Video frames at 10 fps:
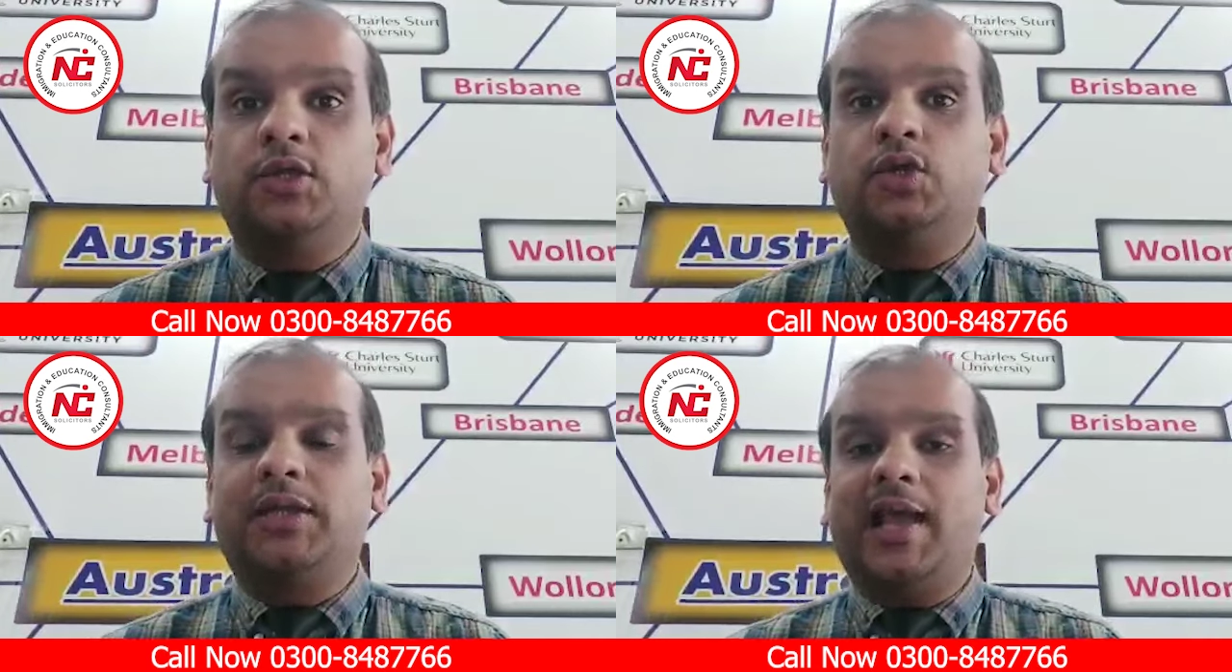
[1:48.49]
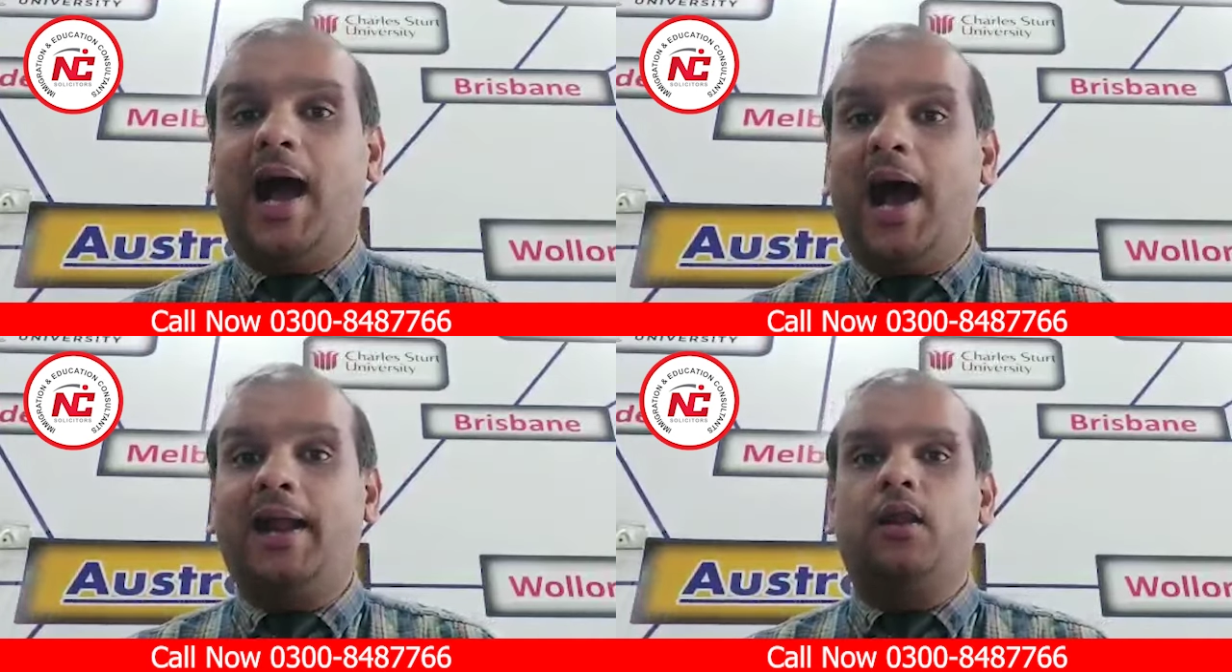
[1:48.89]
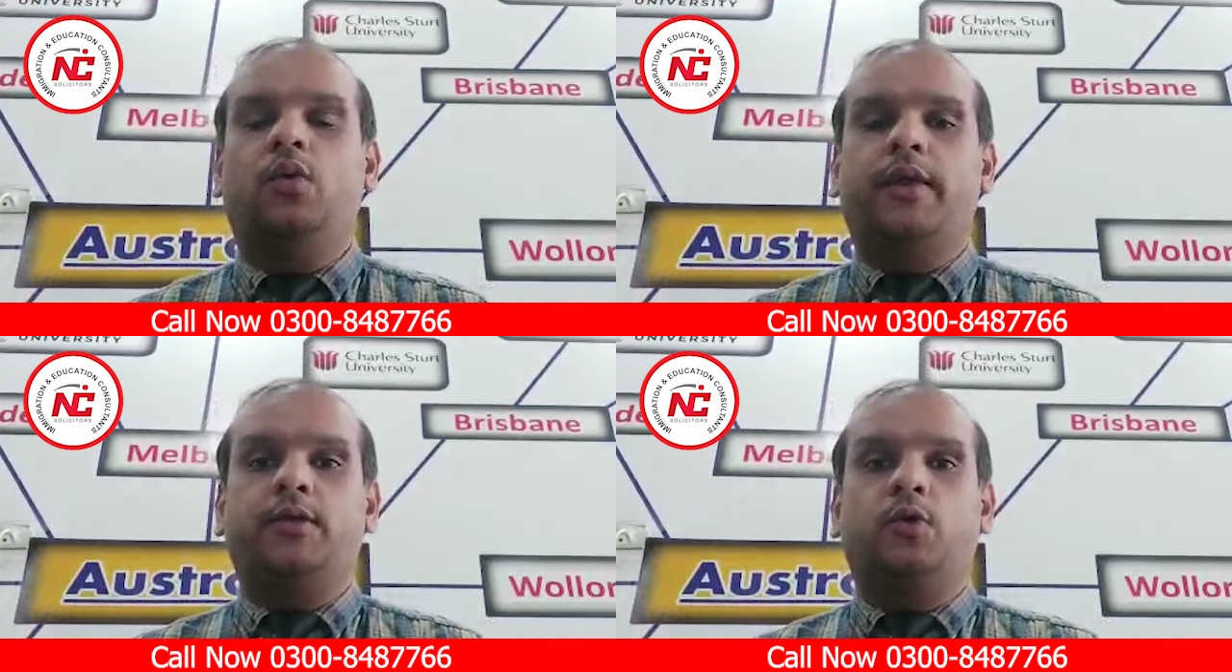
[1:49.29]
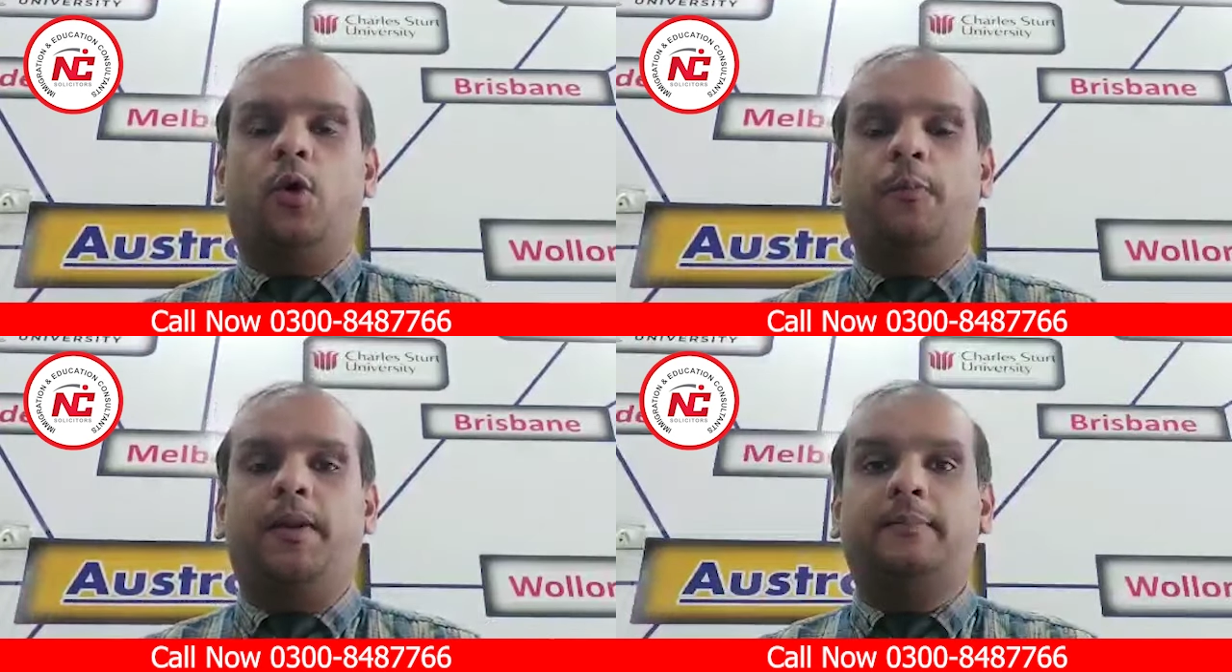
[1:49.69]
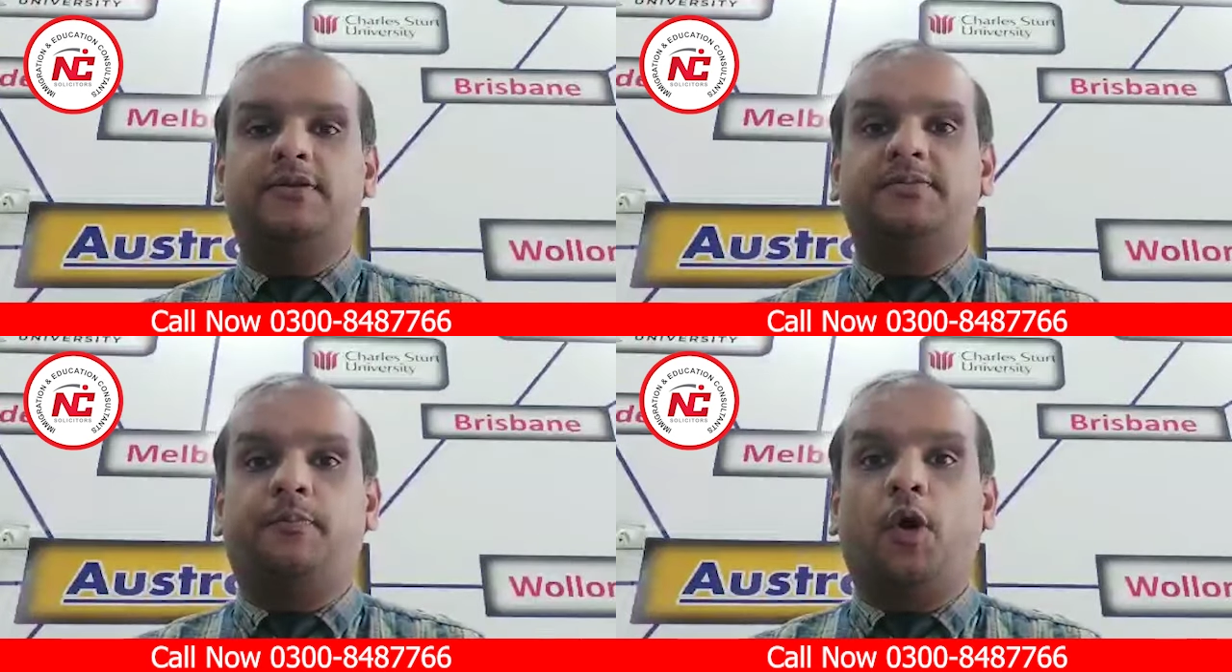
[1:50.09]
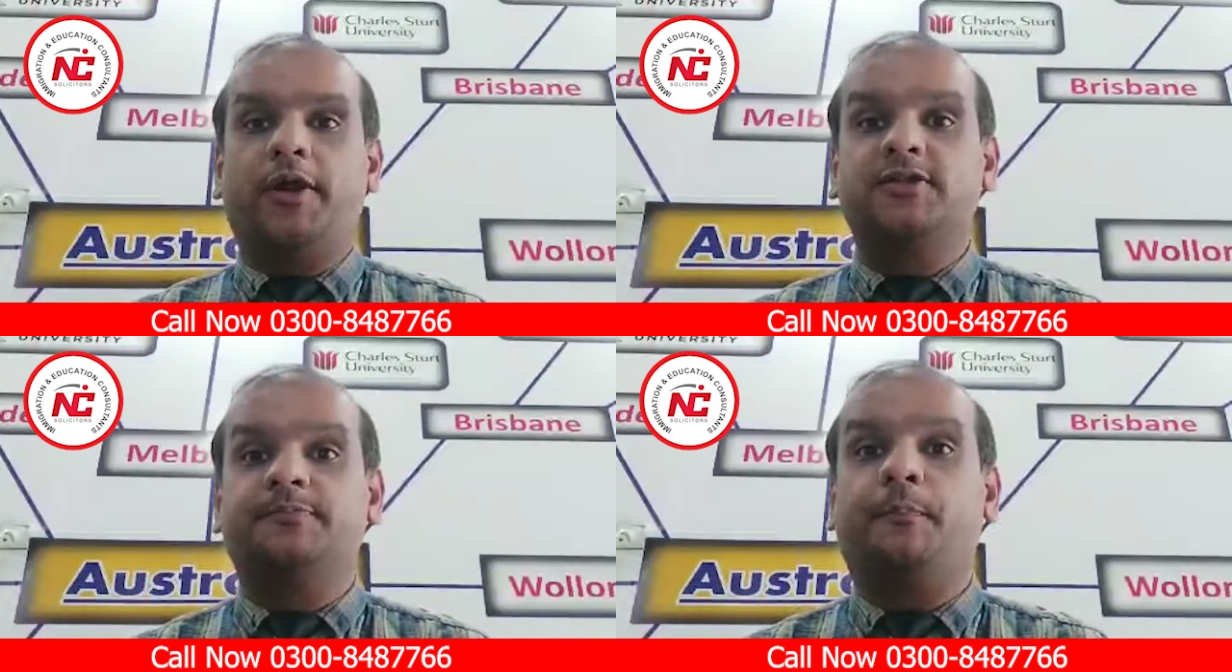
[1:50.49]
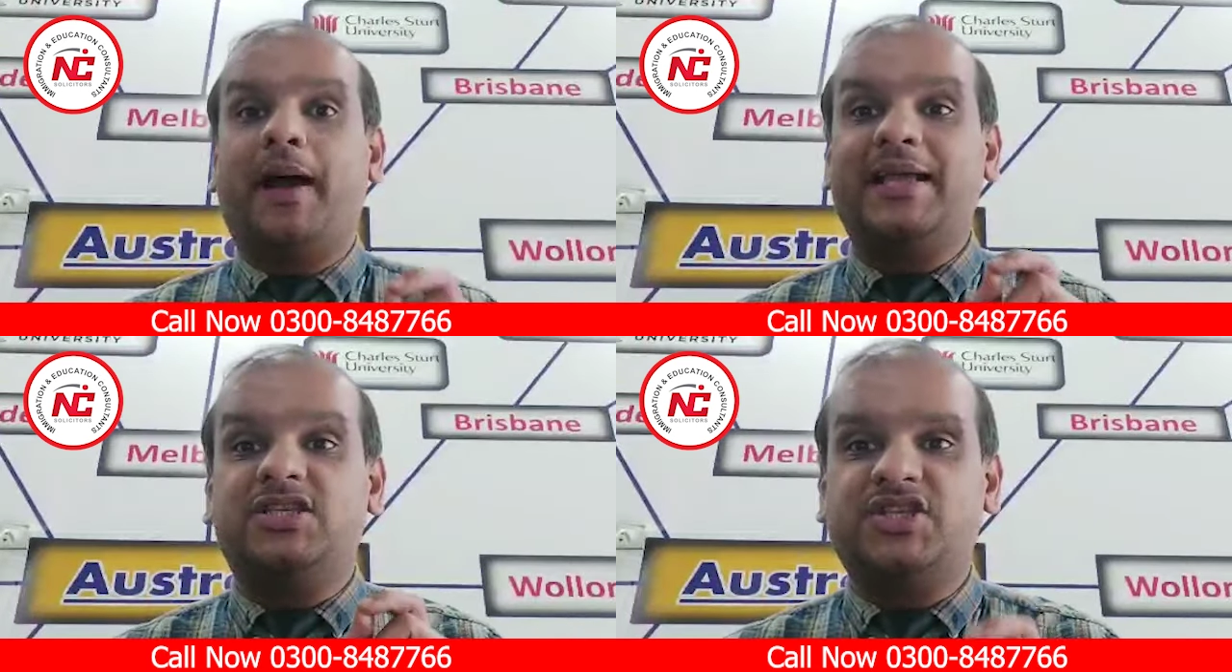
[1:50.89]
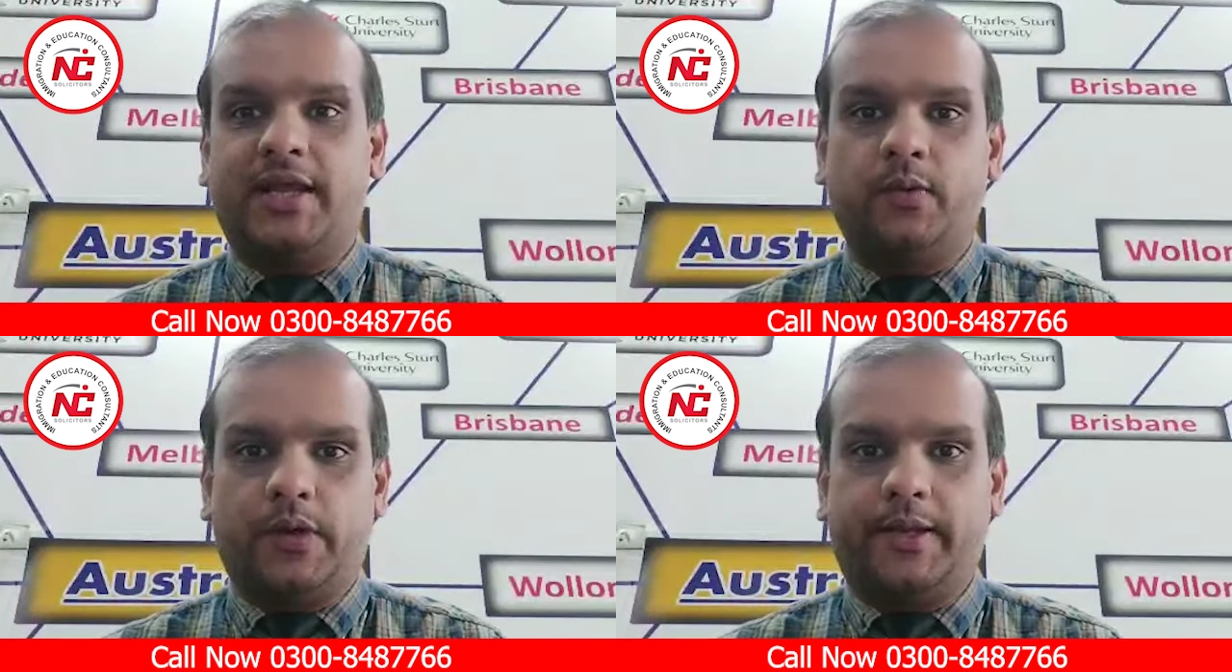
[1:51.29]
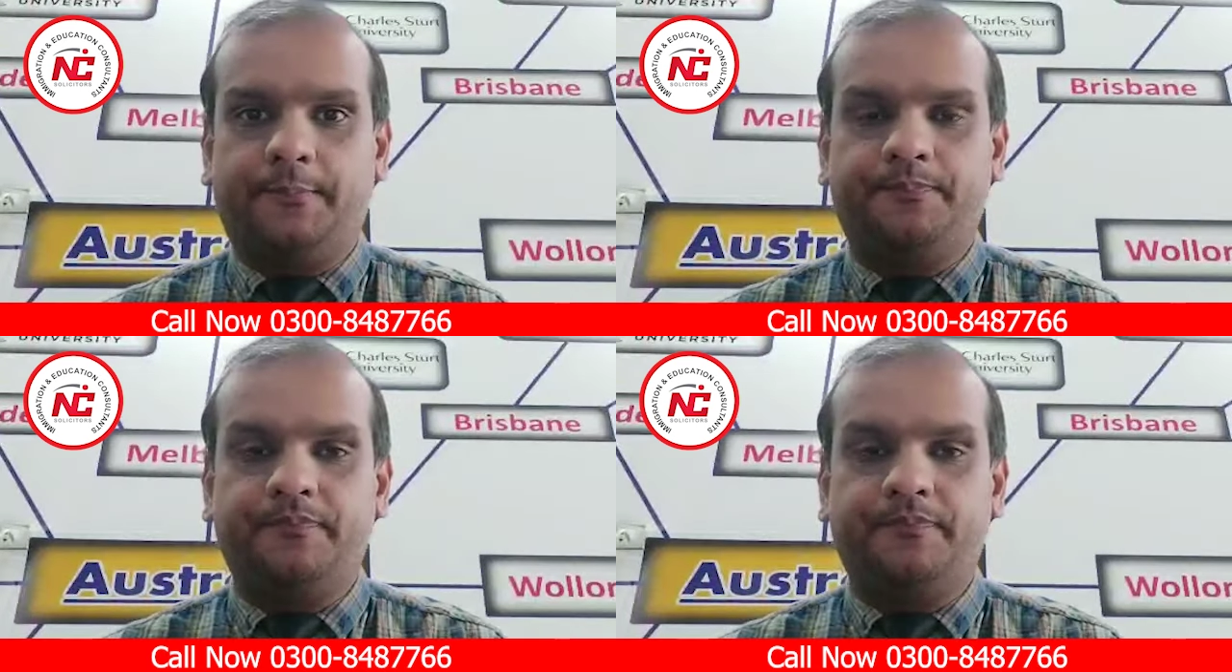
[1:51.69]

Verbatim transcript: So they are looking to open up its borders by January.